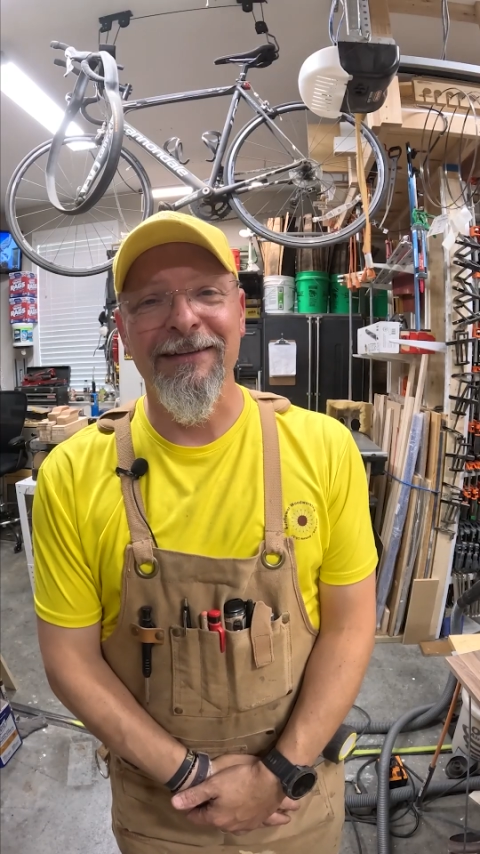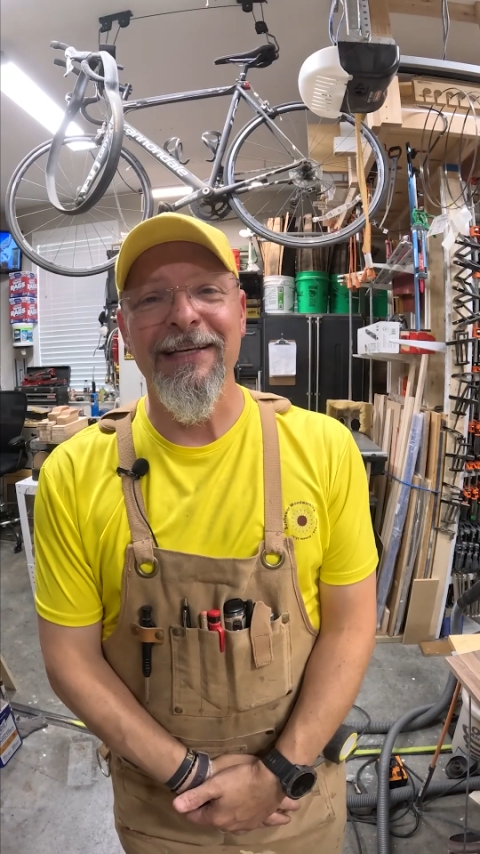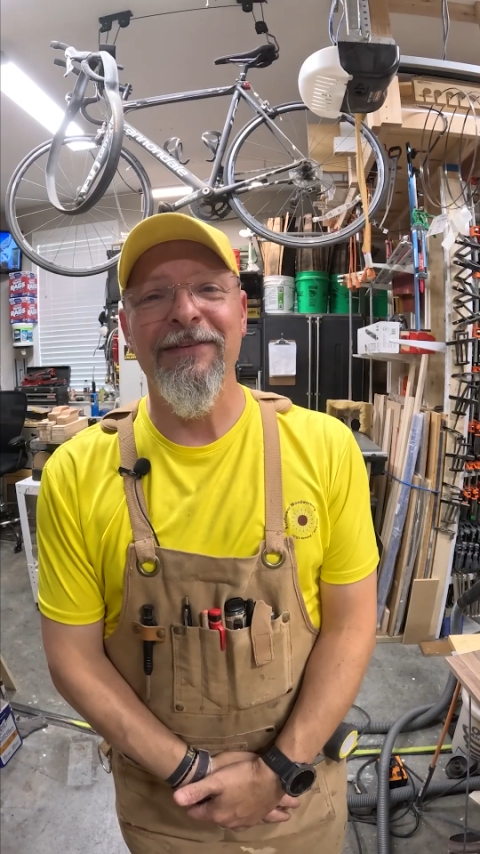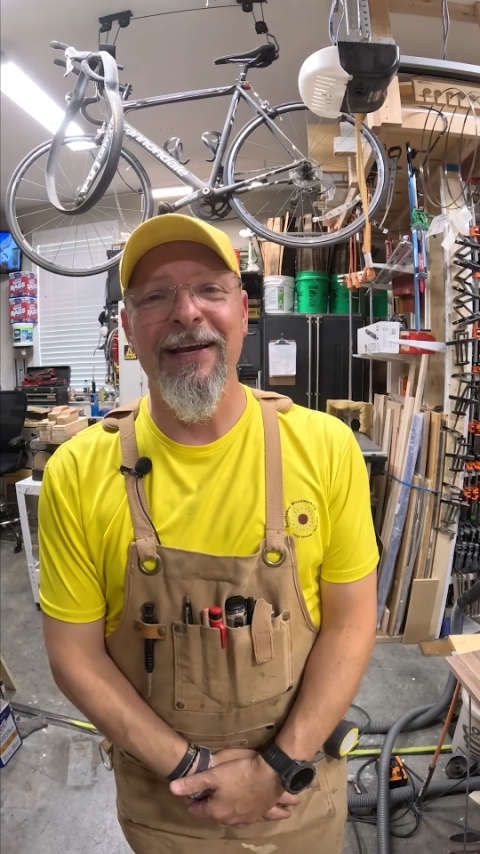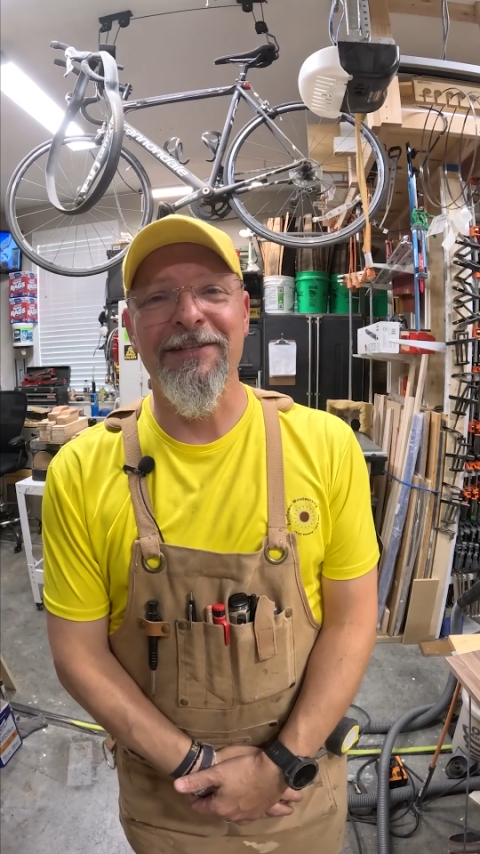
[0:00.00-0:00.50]

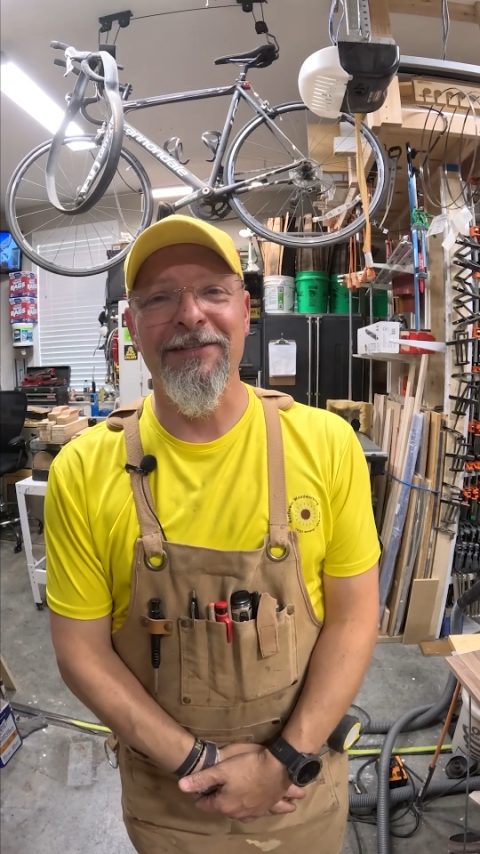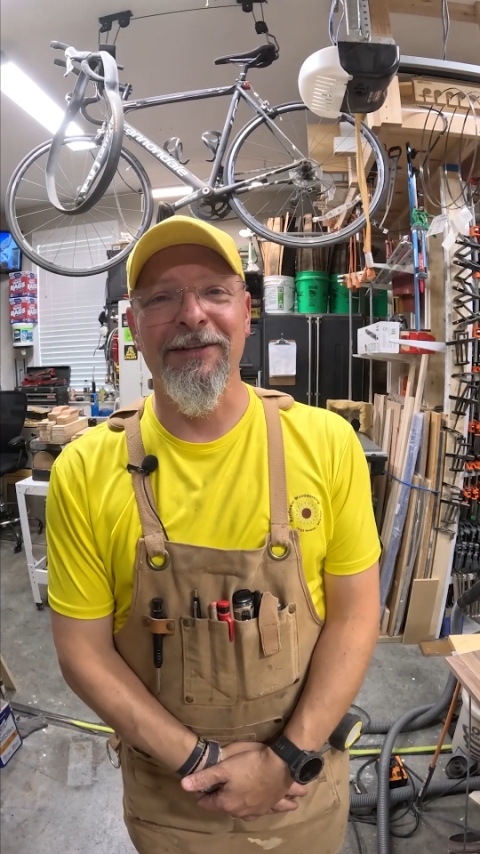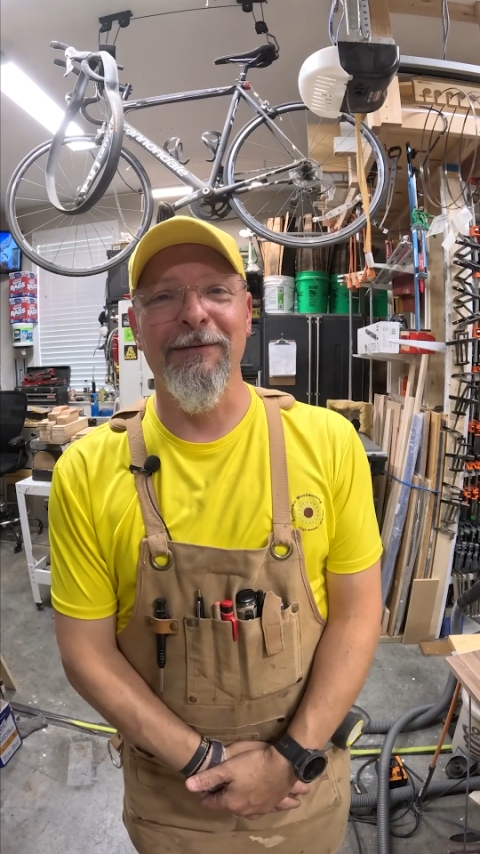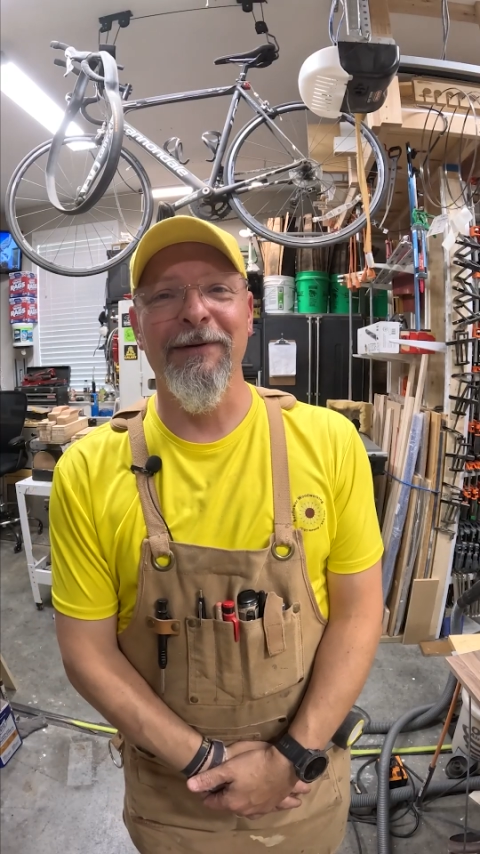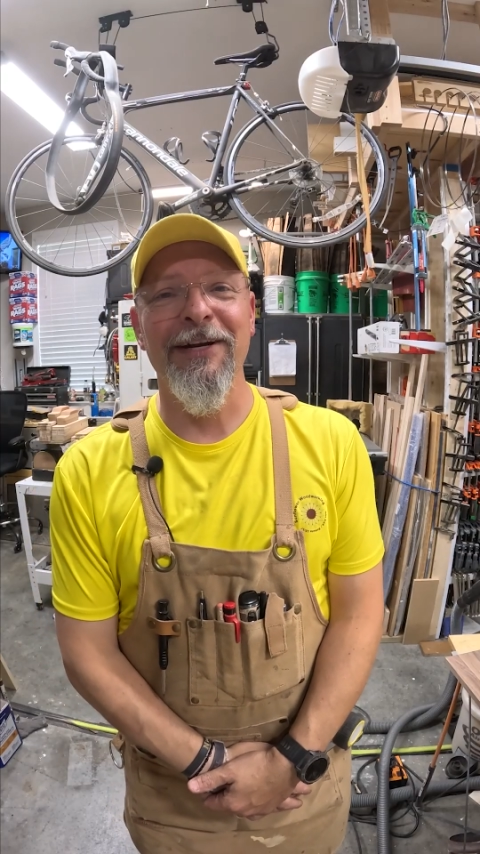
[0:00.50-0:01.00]
alleviates a
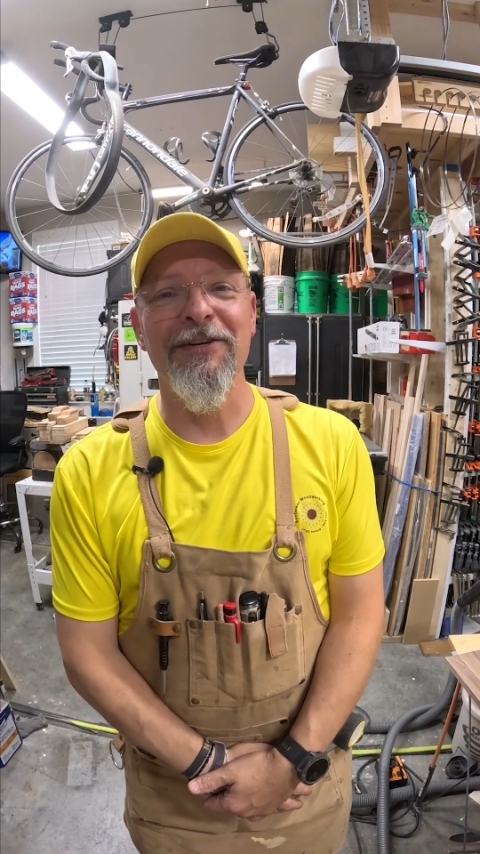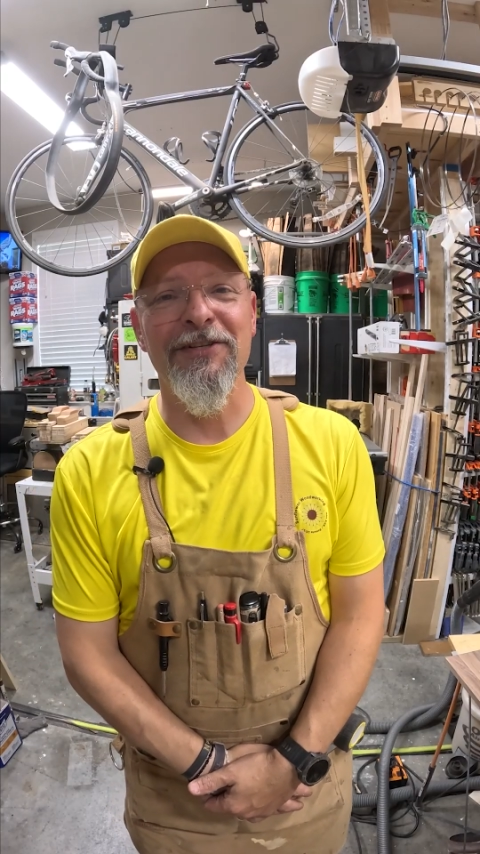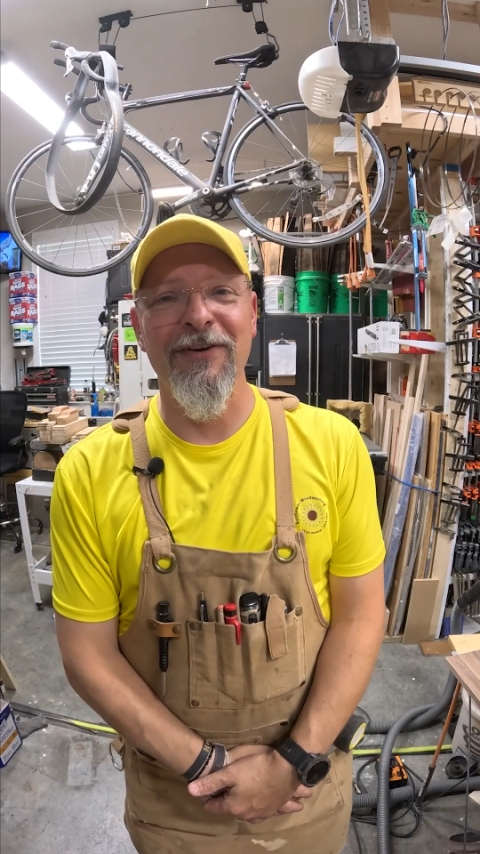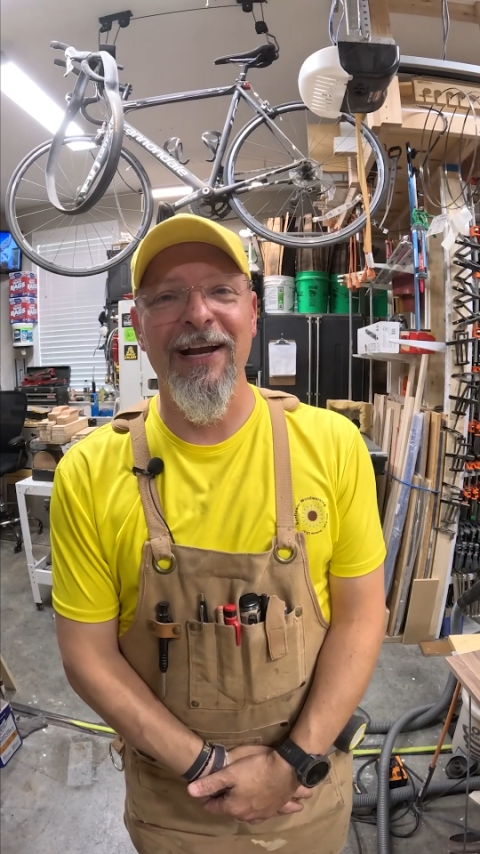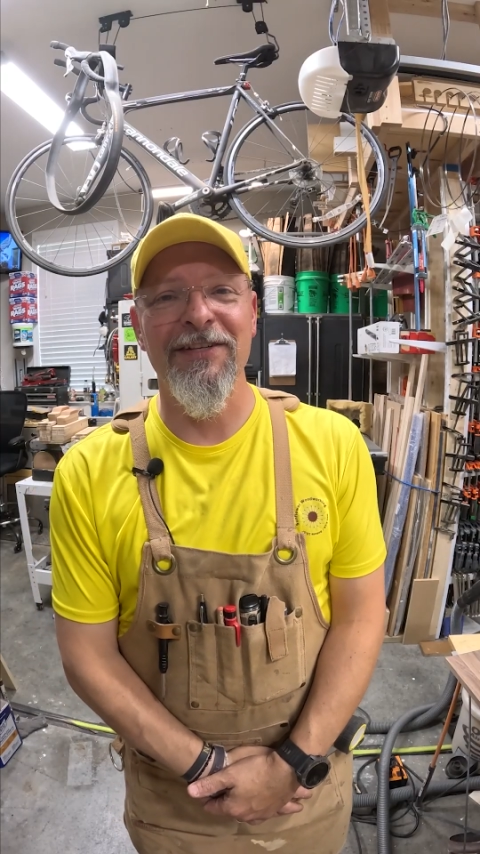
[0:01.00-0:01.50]
little bit of your
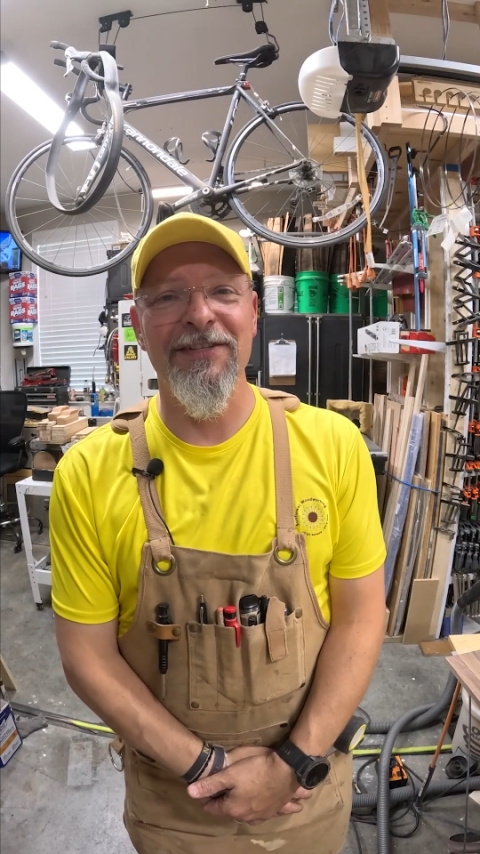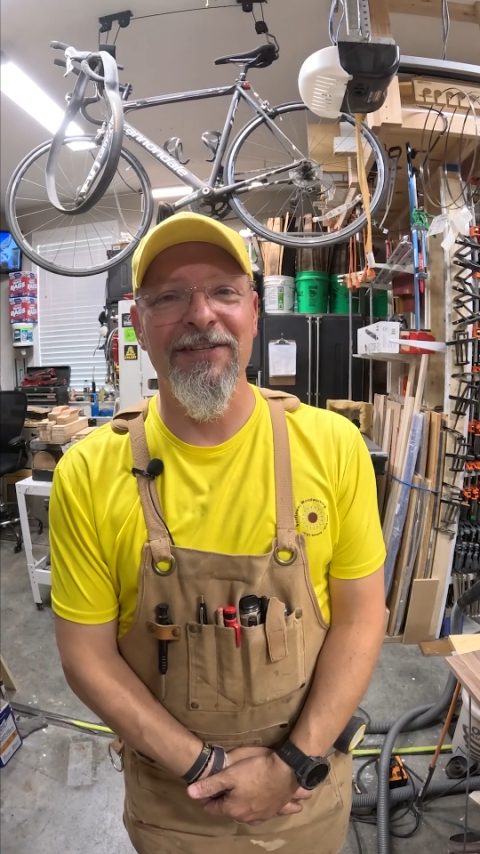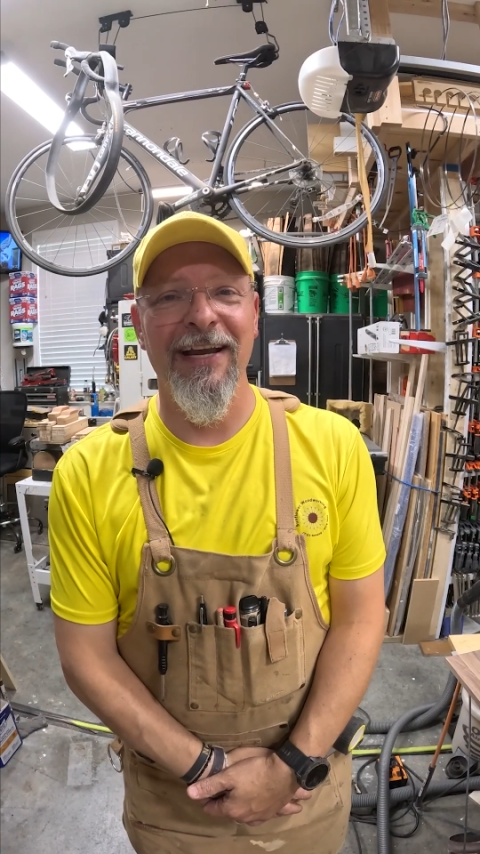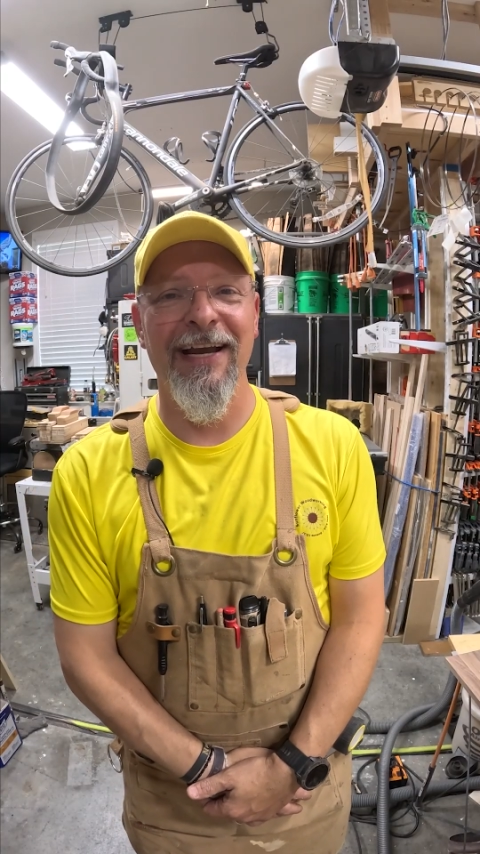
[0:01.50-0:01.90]
stress.